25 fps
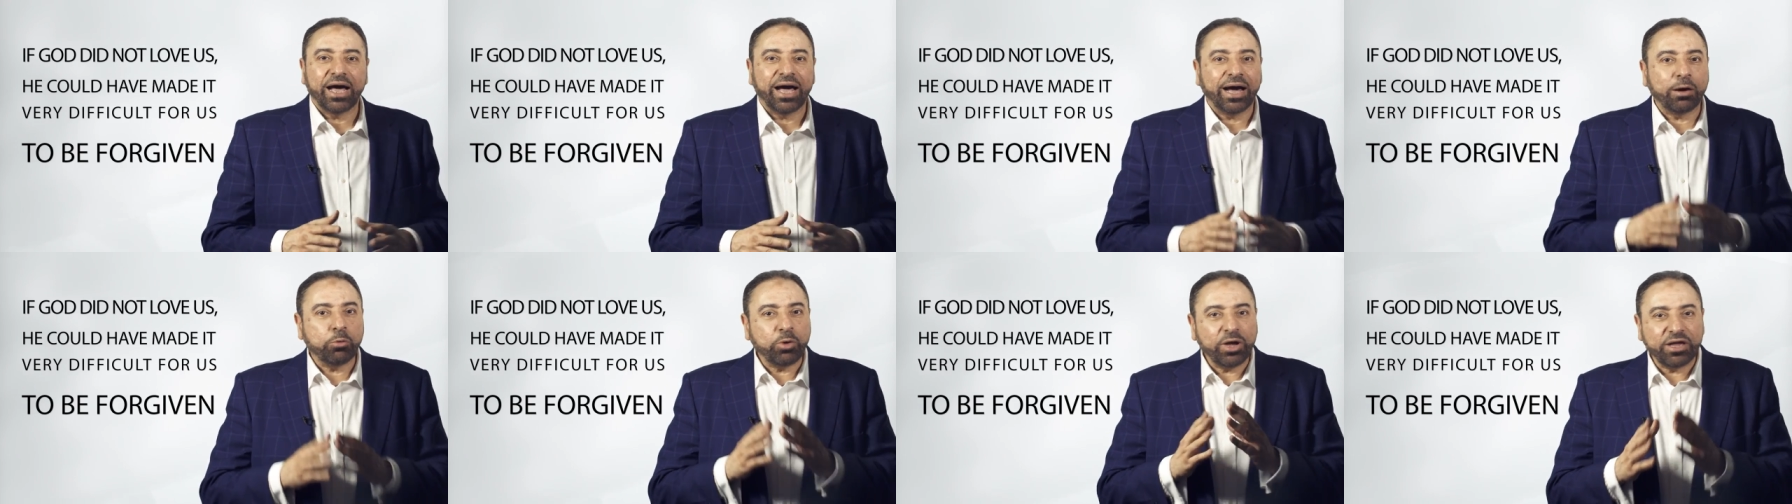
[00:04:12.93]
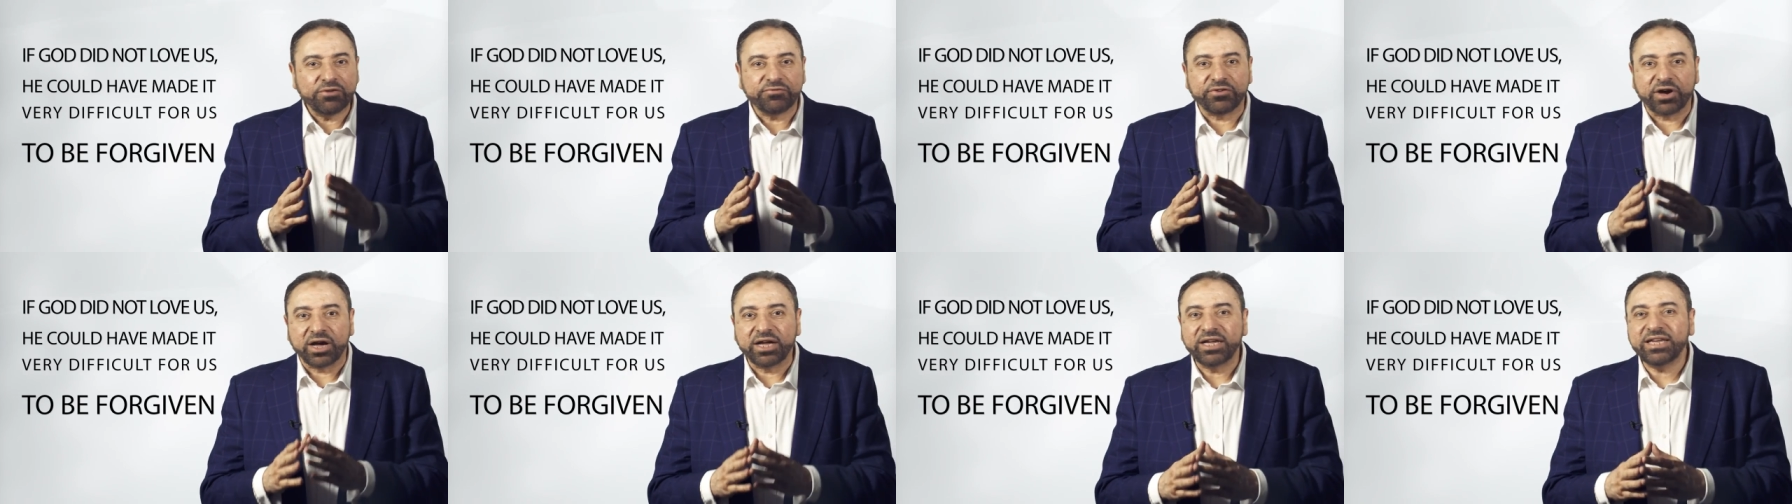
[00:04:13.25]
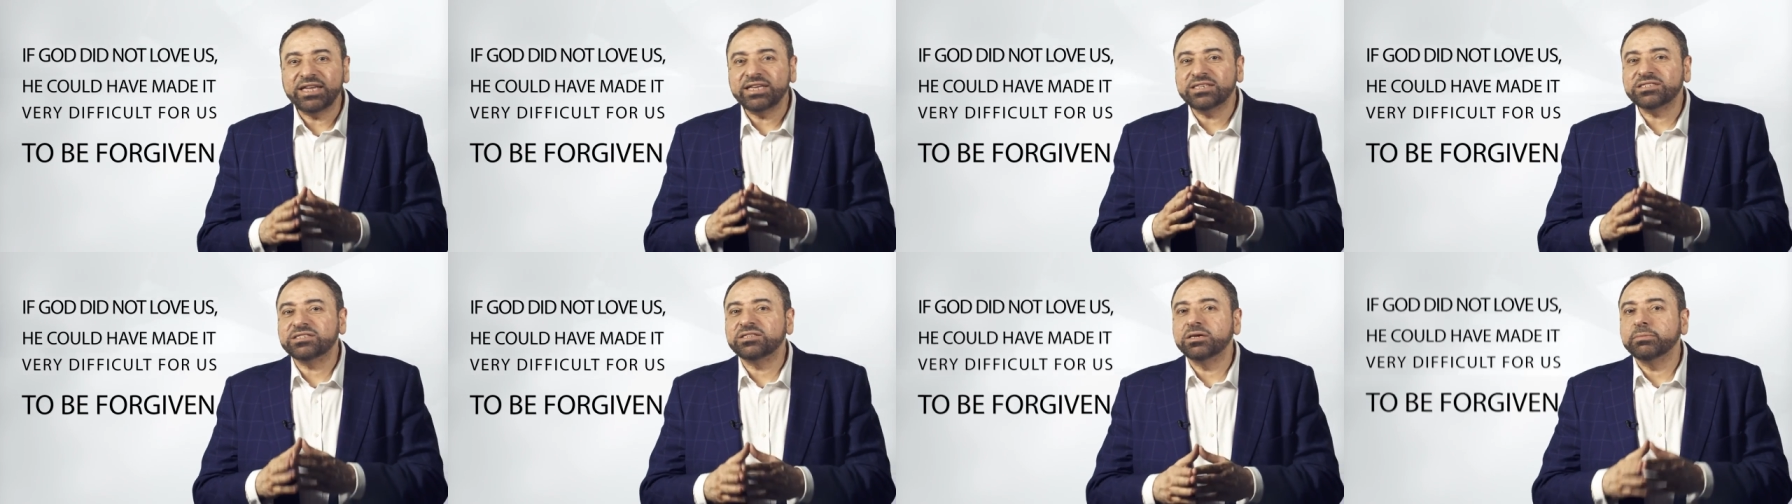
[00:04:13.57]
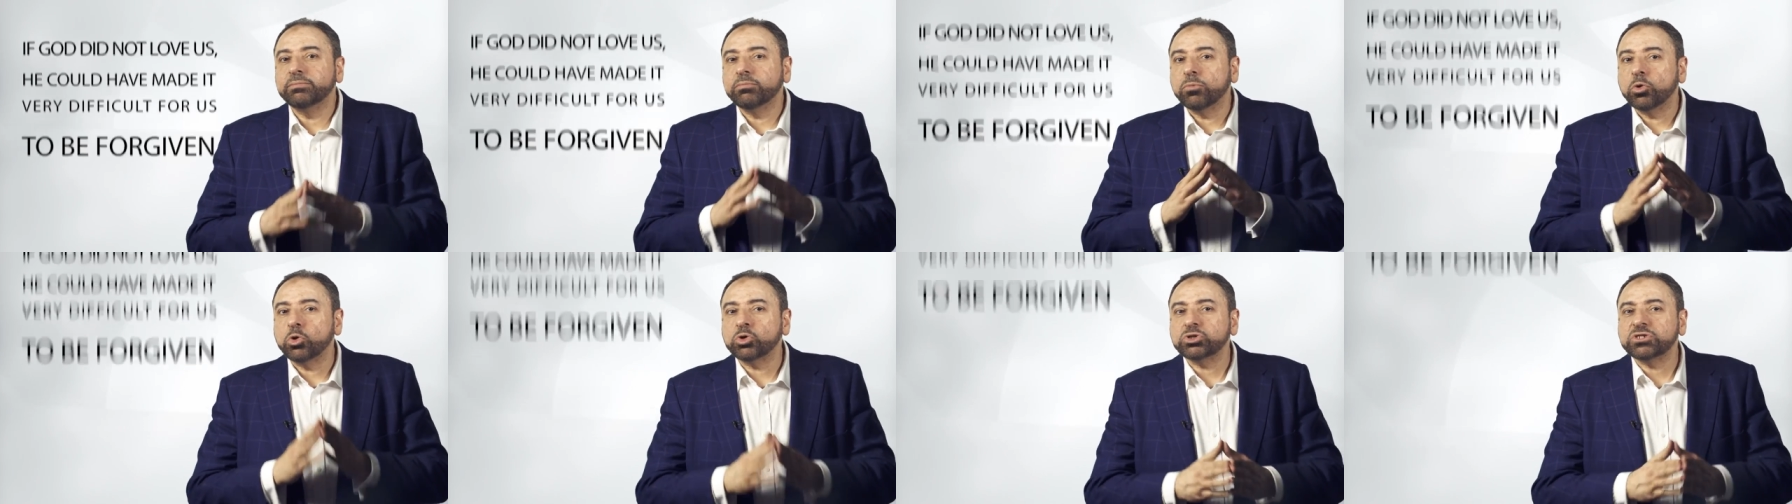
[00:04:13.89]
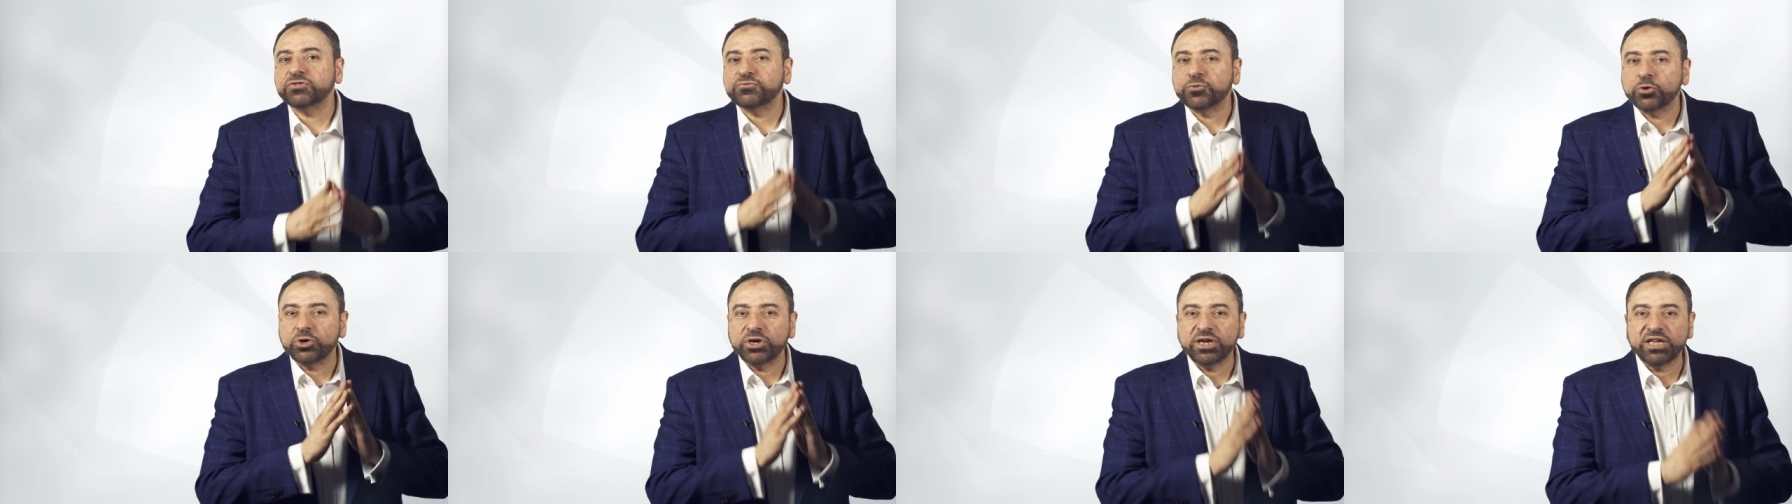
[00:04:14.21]
However, he is the
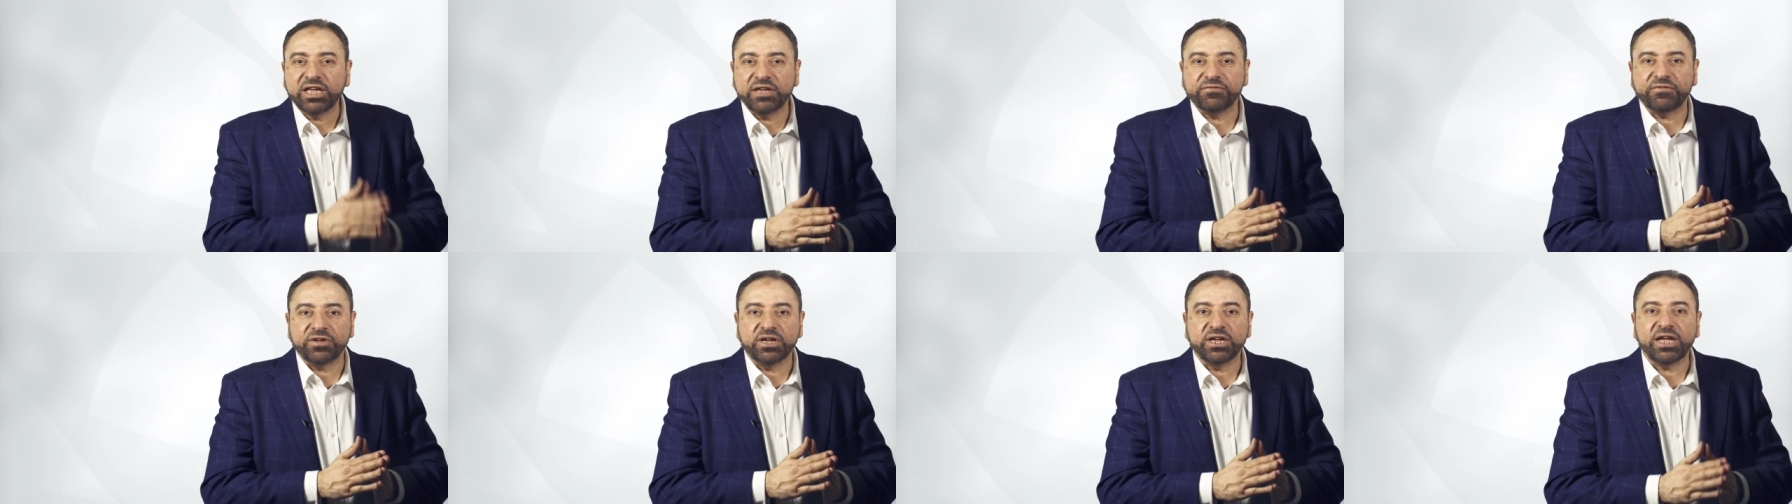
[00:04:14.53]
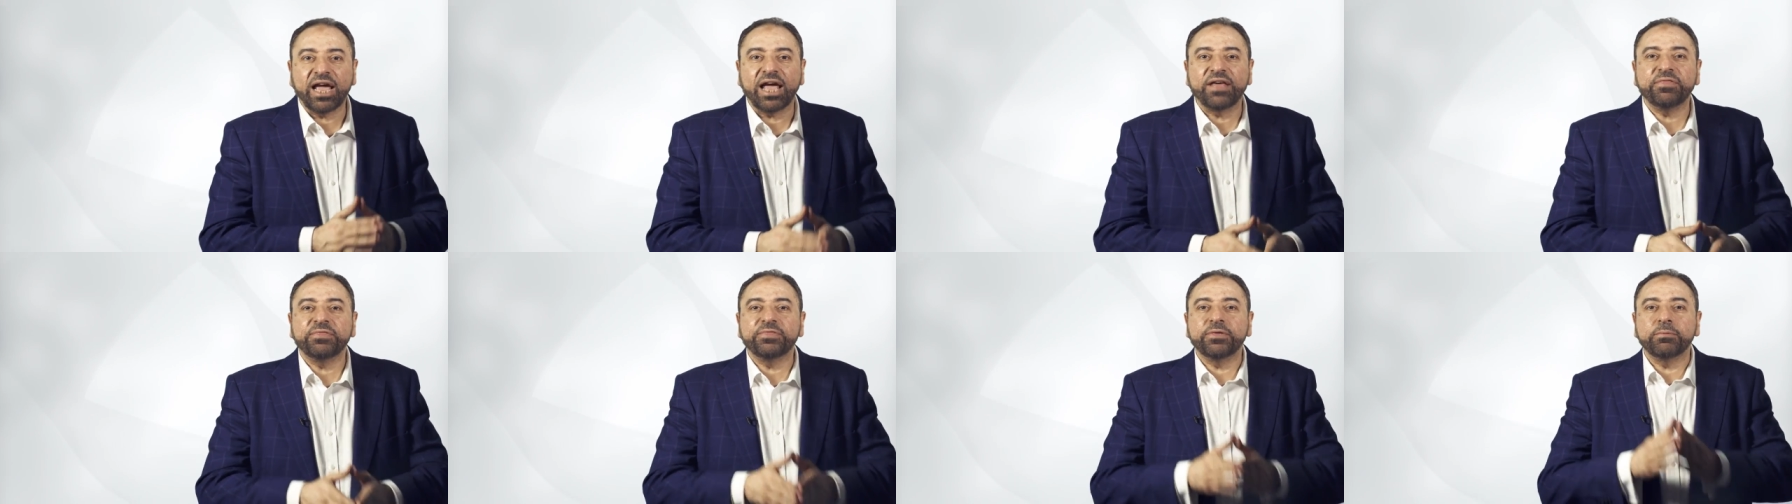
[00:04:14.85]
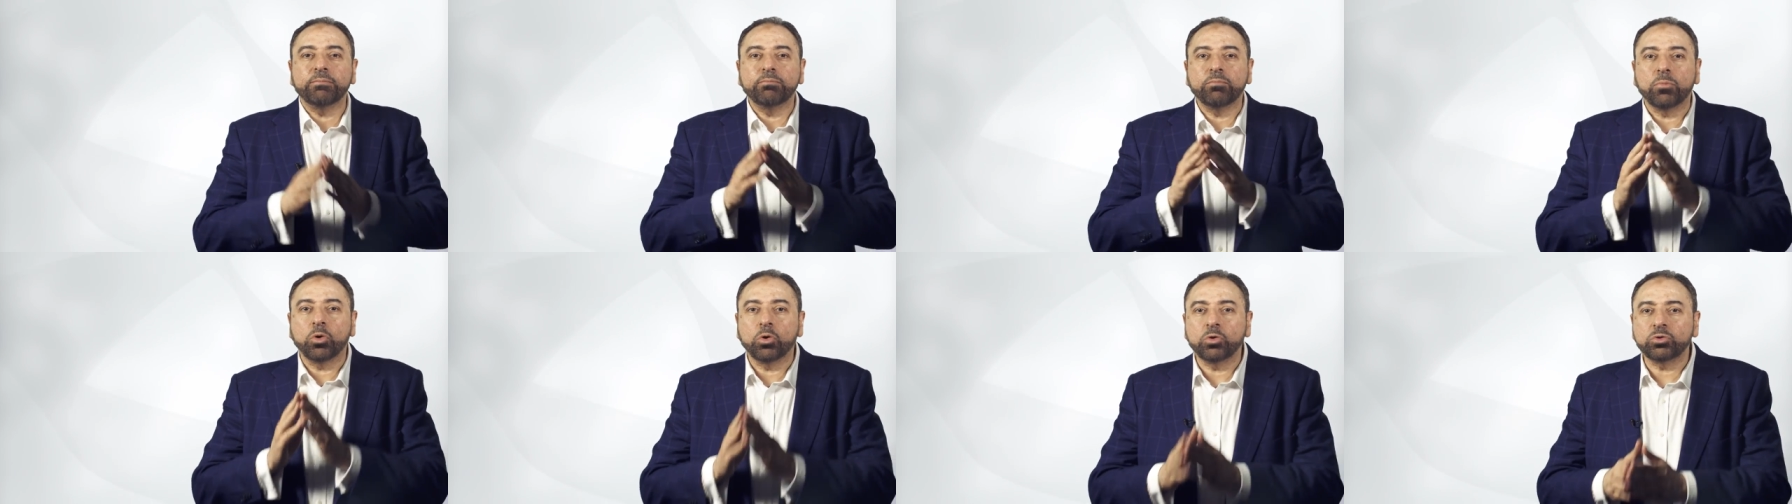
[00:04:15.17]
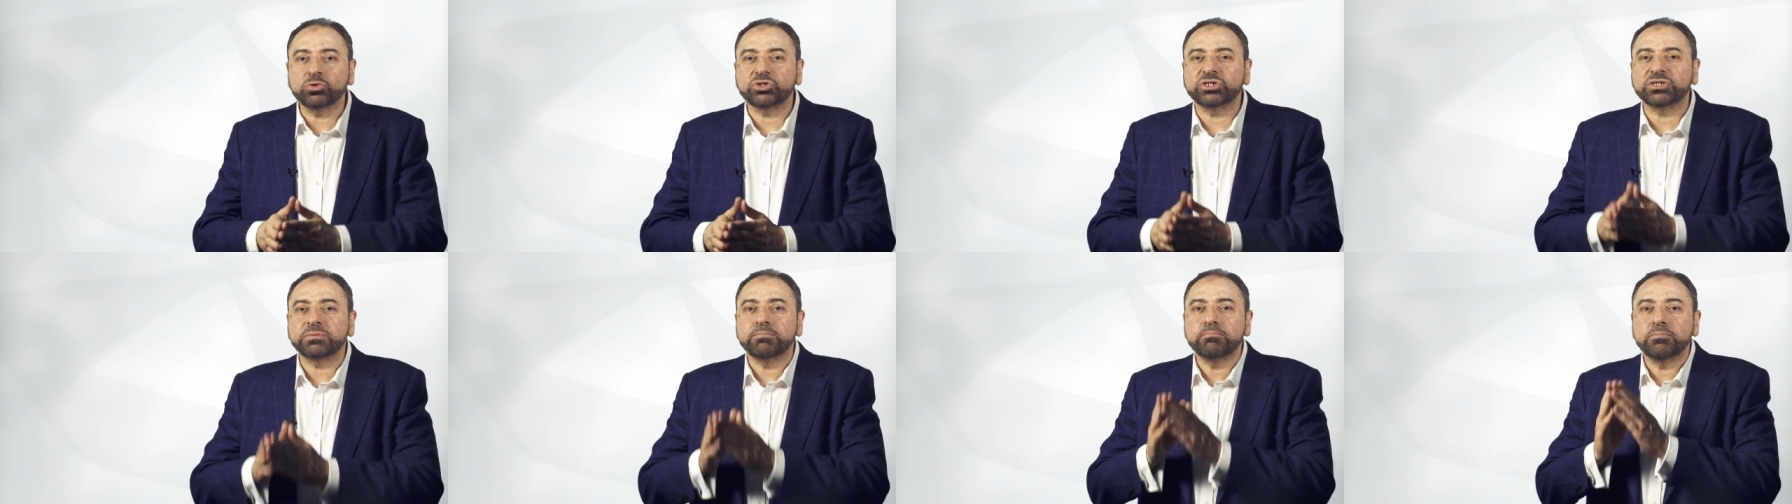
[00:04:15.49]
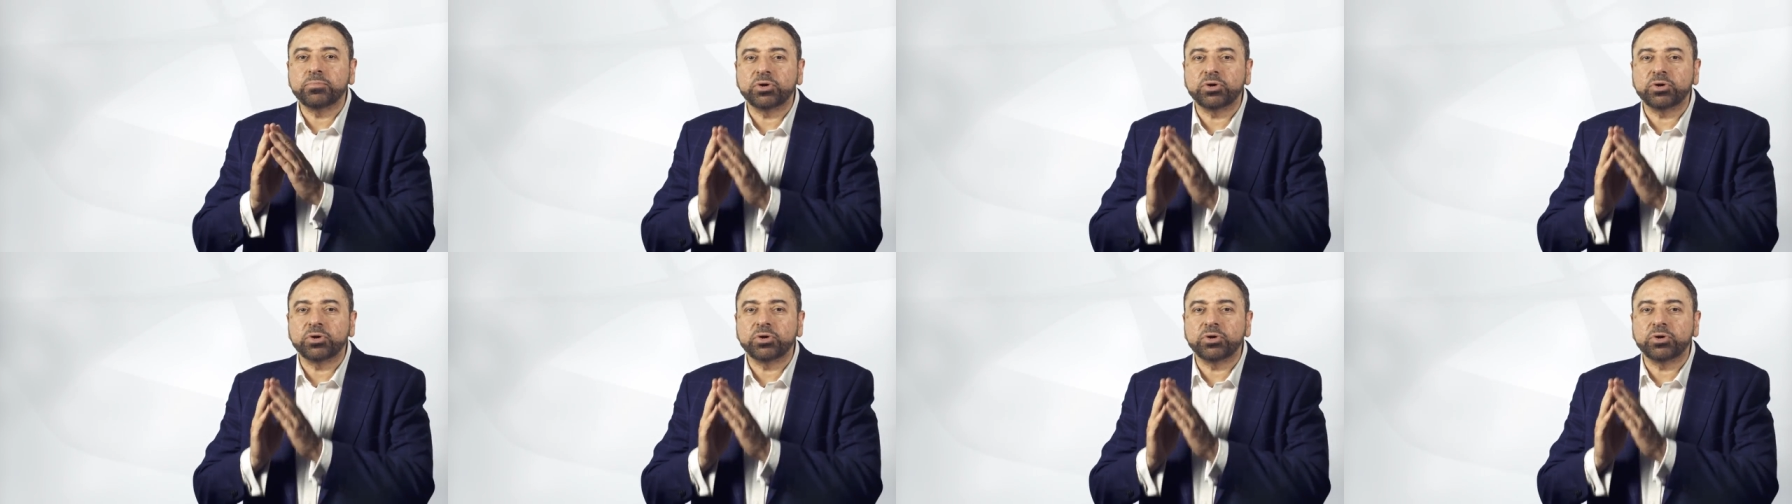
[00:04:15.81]
most forgiving and the most